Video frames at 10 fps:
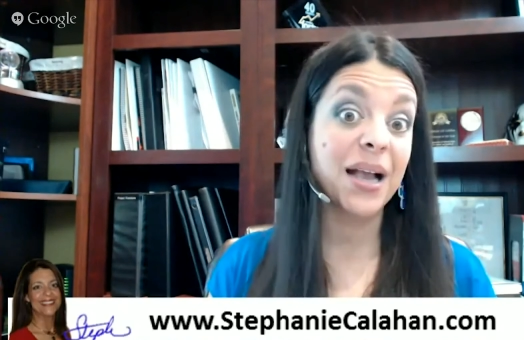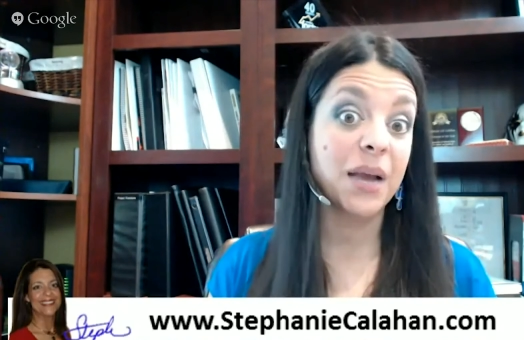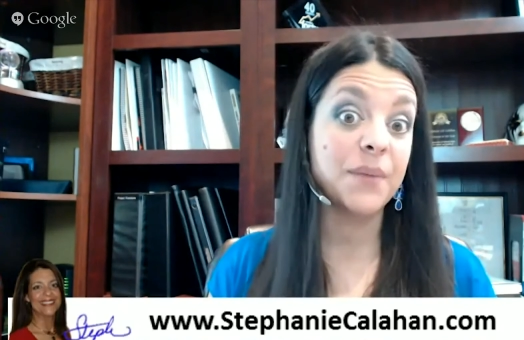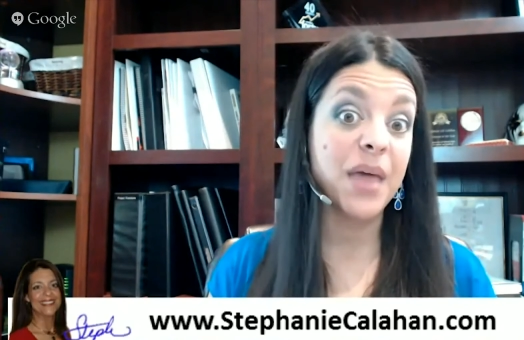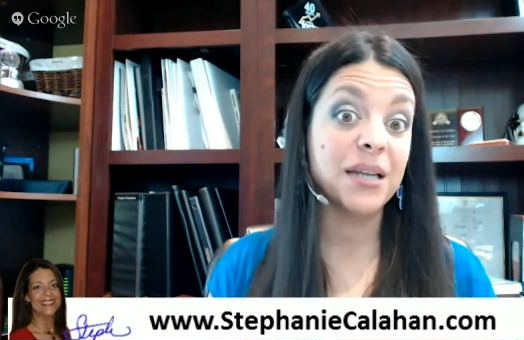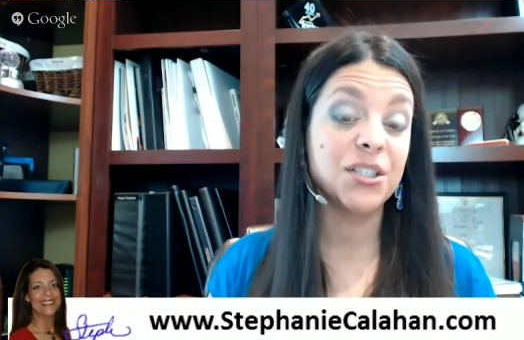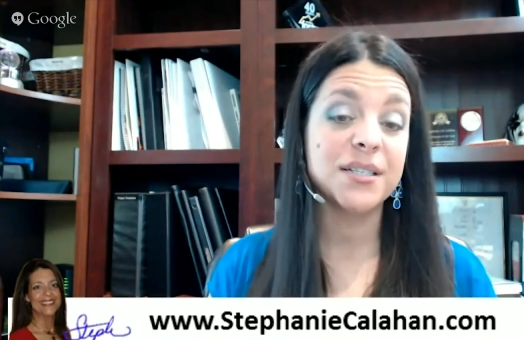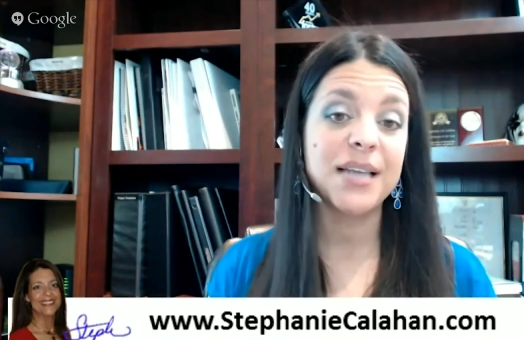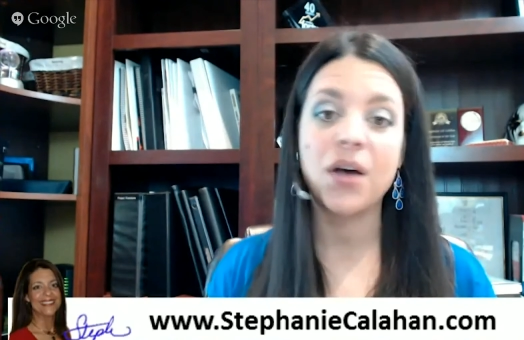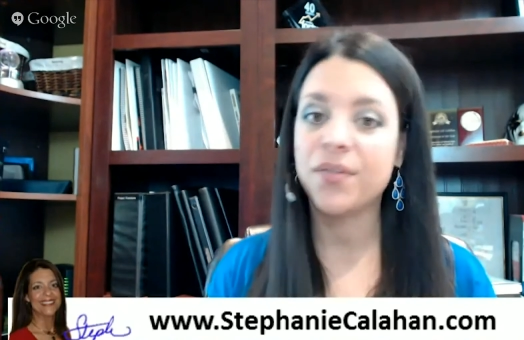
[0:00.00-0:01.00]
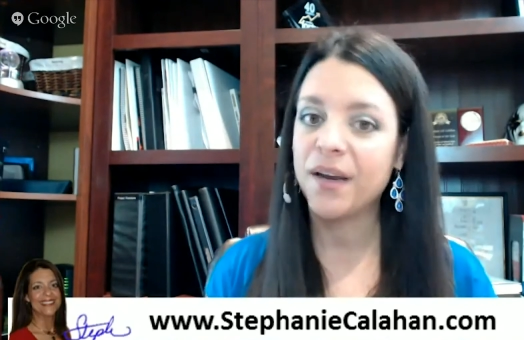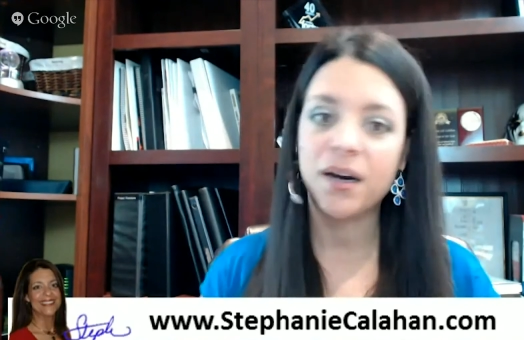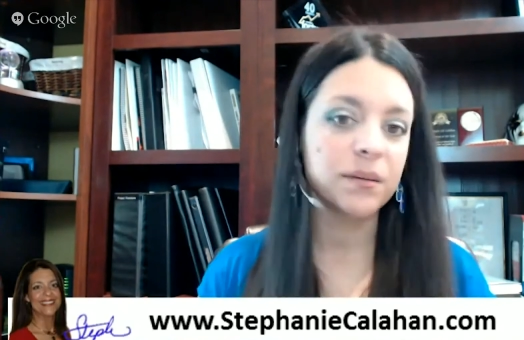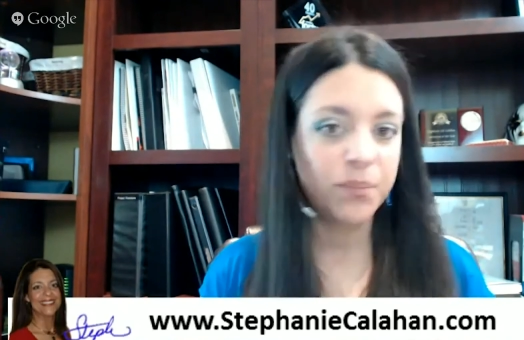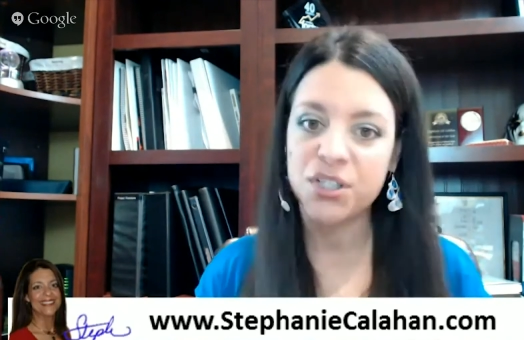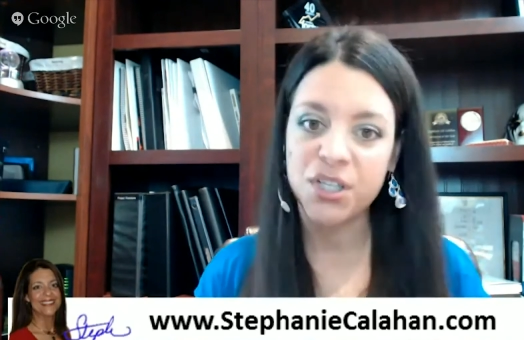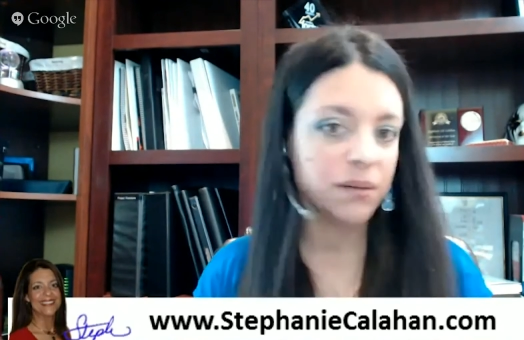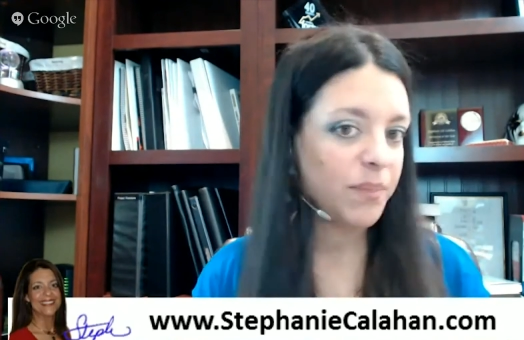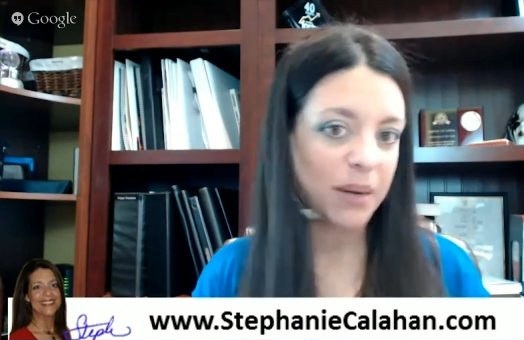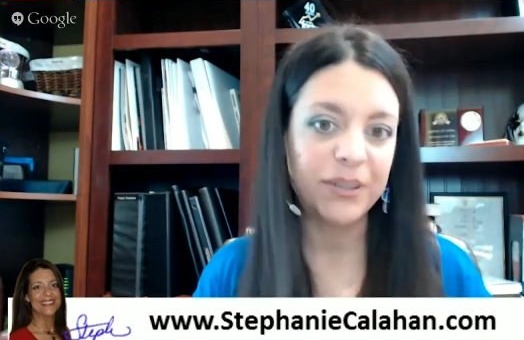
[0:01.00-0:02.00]
Speaker 1: I'm not just out there pushing
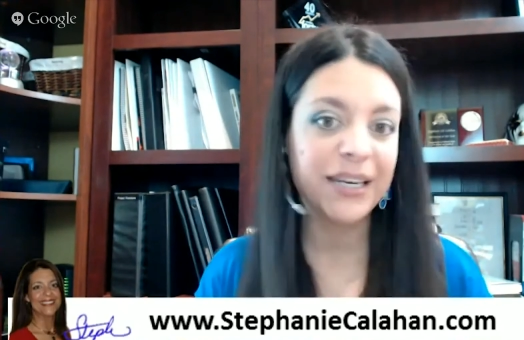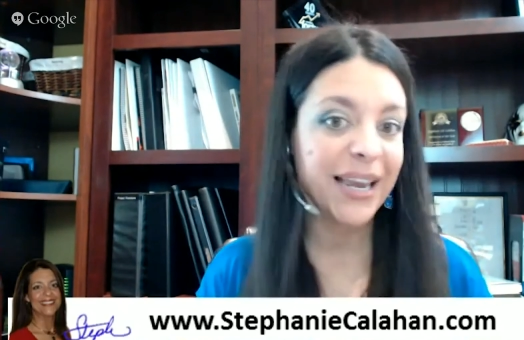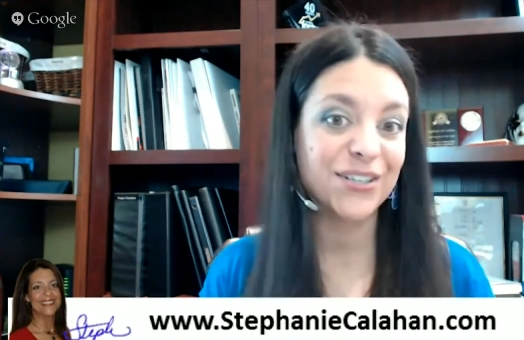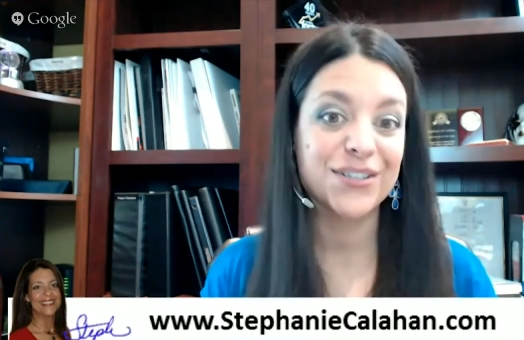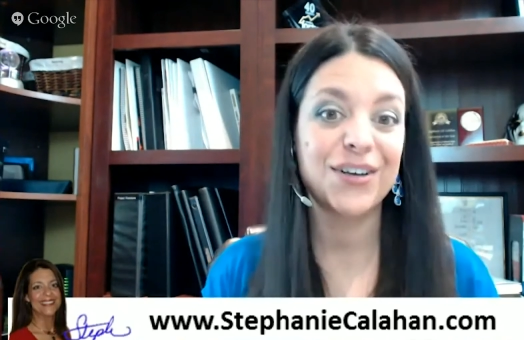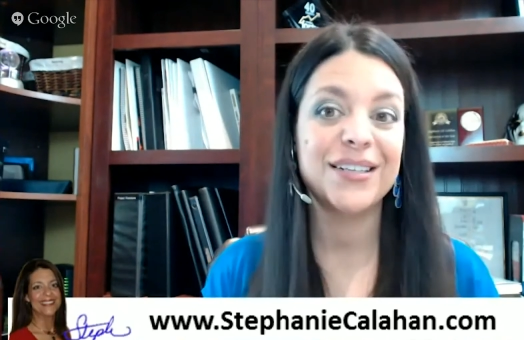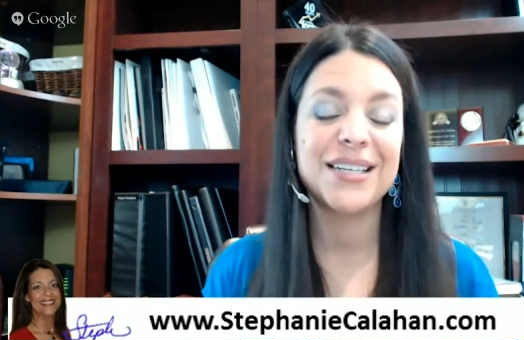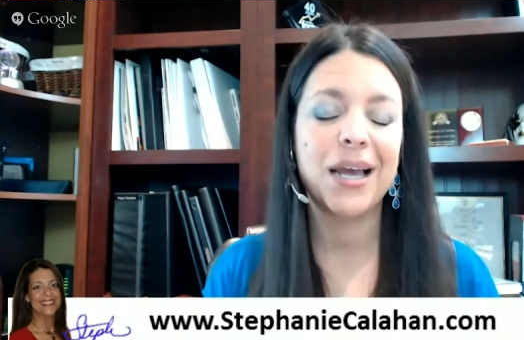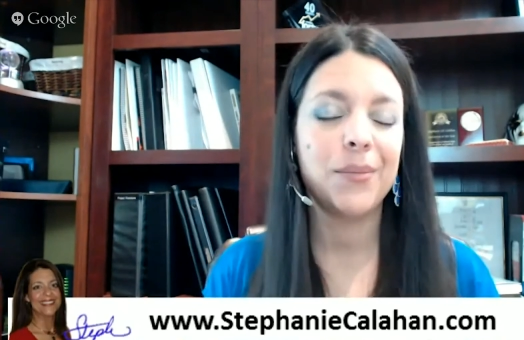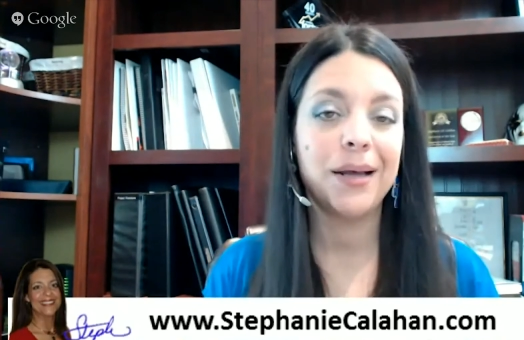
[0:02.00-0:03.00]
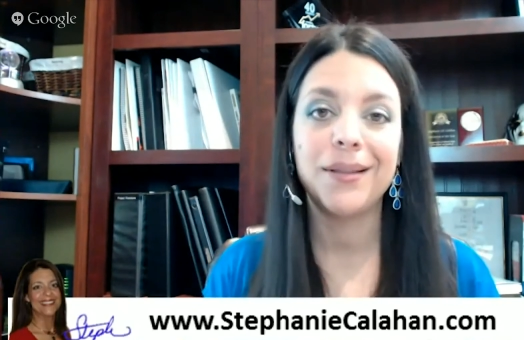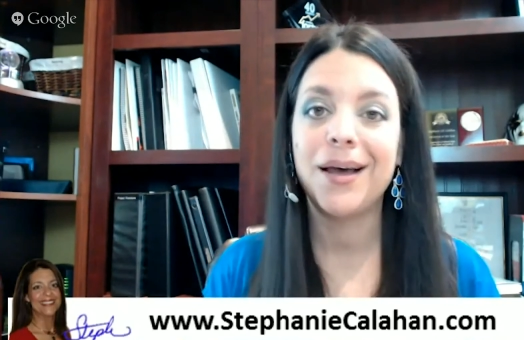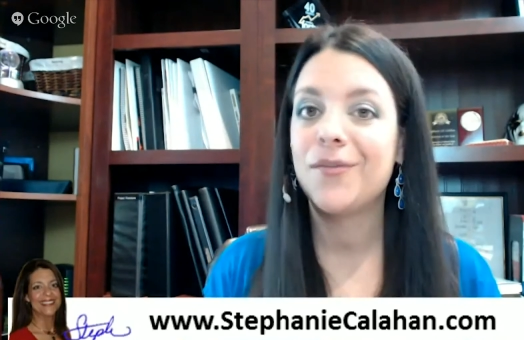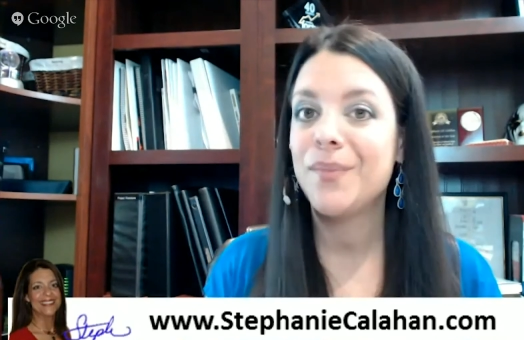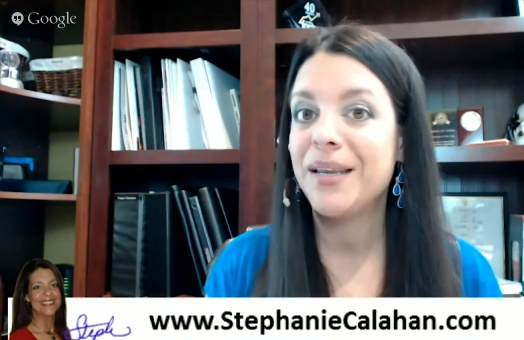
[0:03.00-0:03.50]
publications all the time, and I love